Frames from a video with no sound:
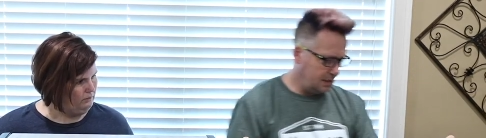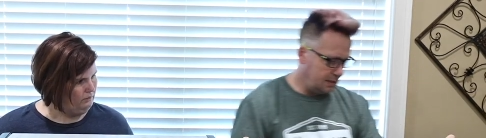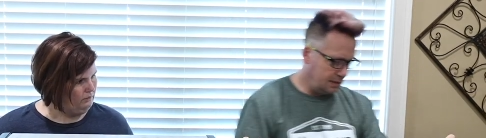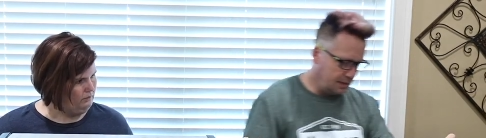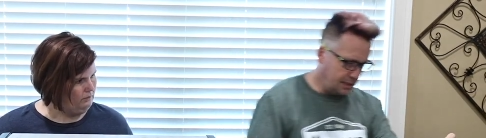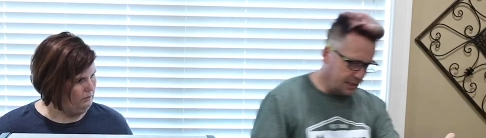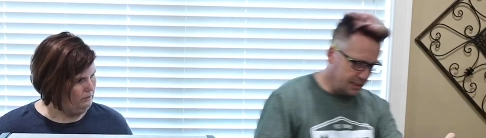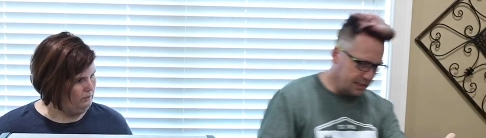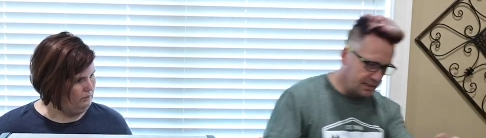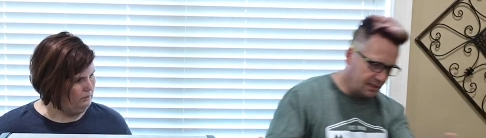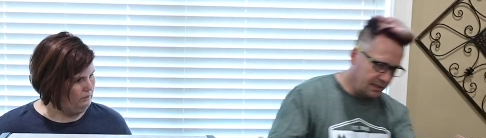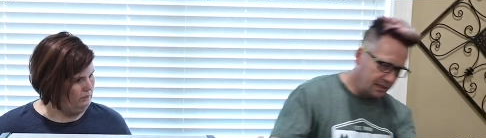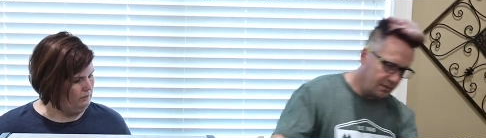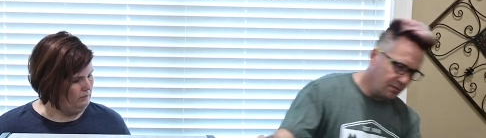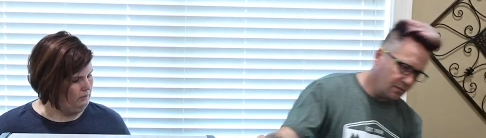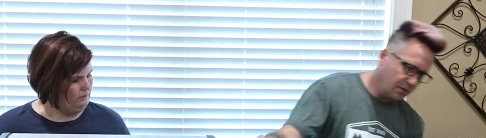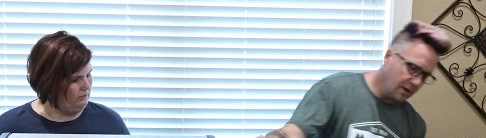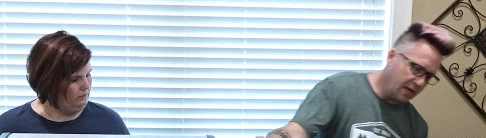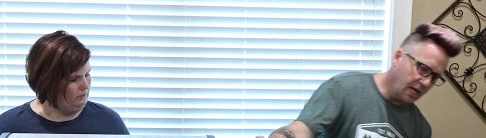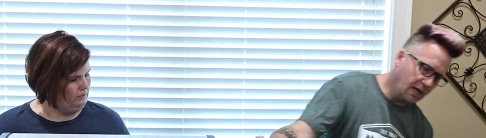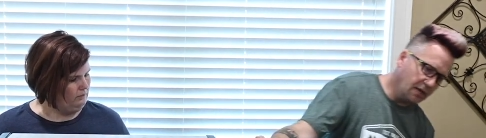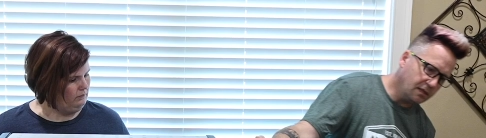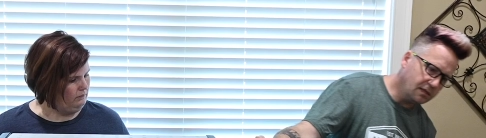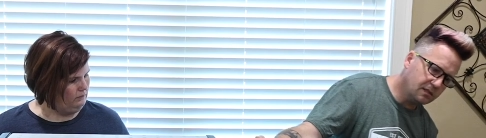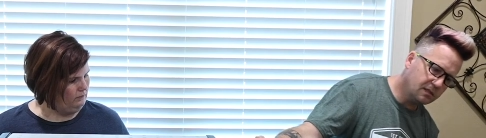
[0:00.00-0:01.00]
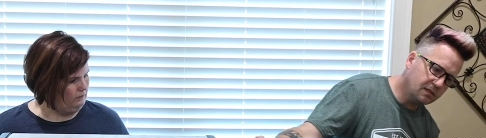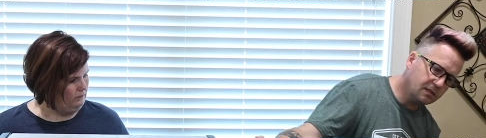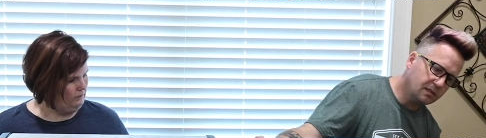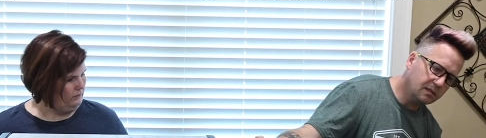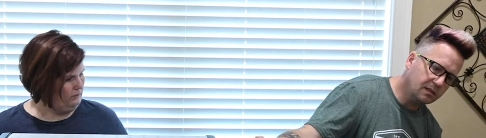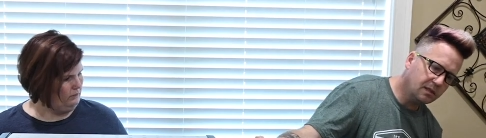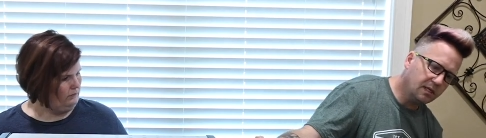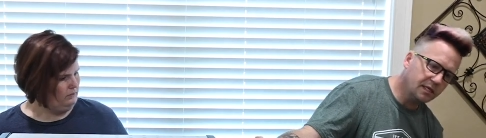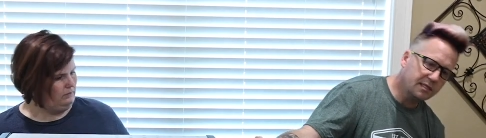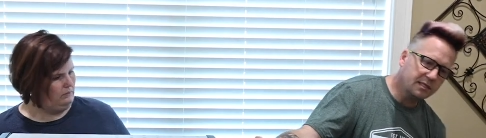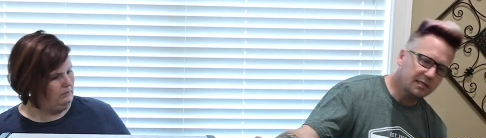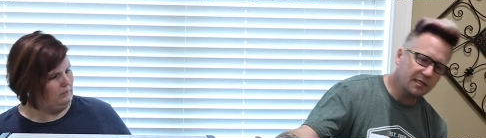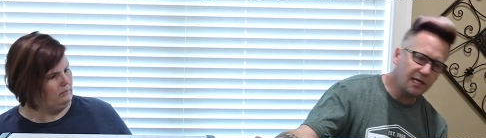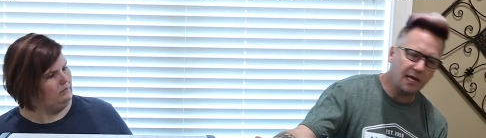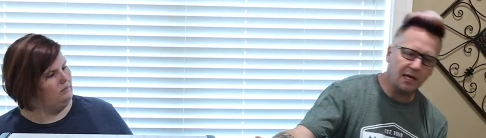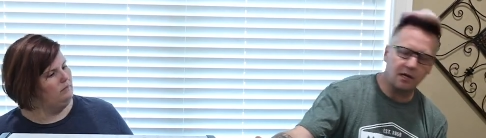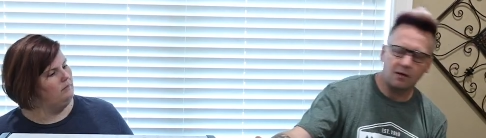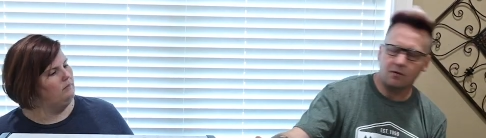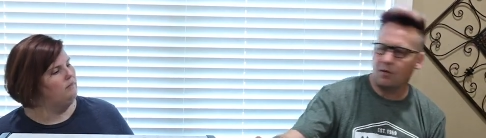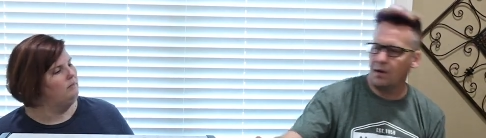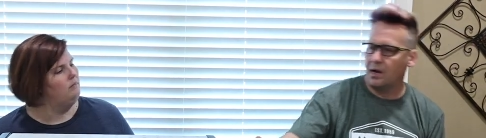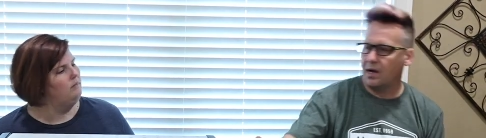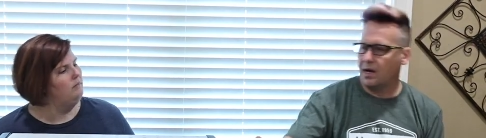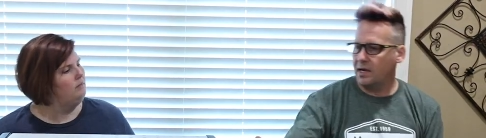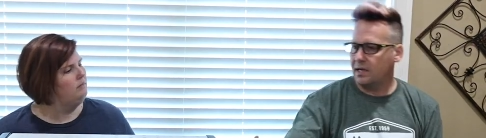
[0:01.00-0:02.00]
Speaker 1: Let's see, what else?
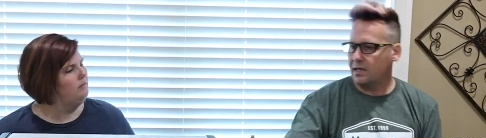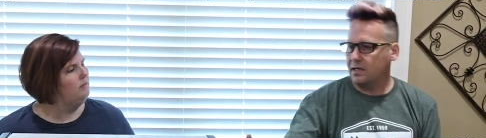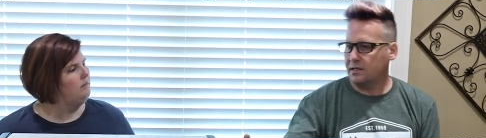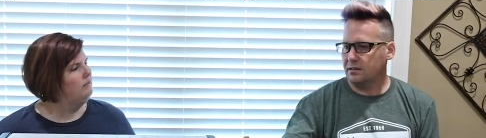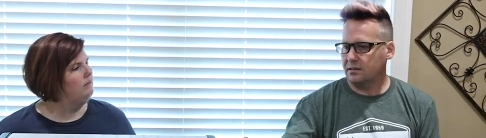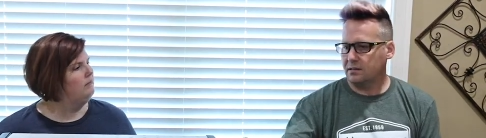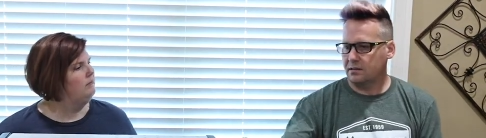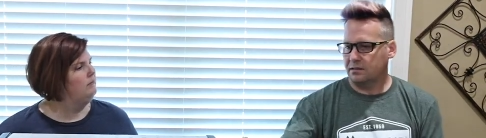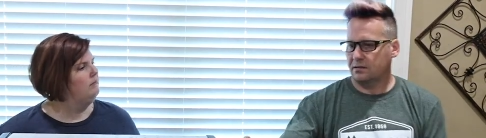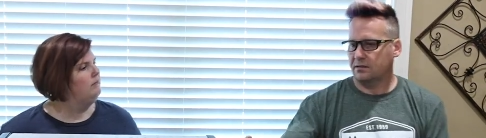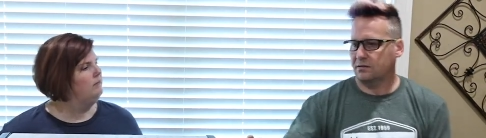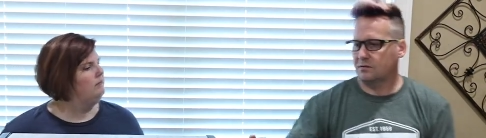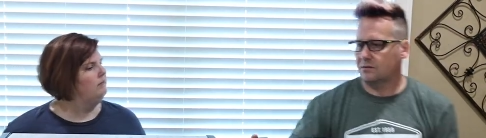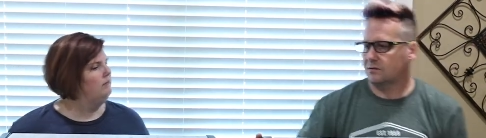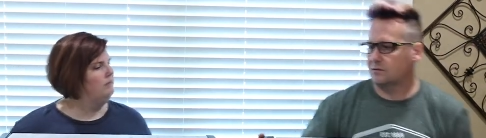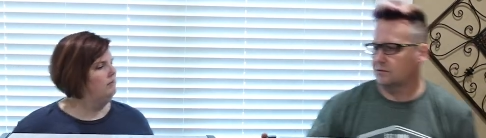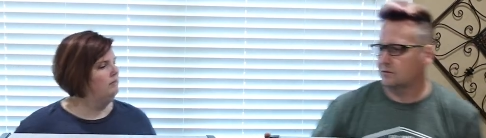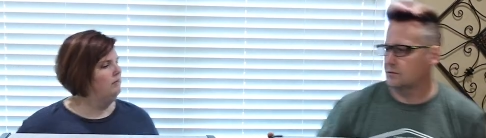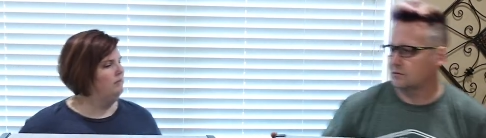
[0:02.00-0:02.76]
Aesthetic-wise,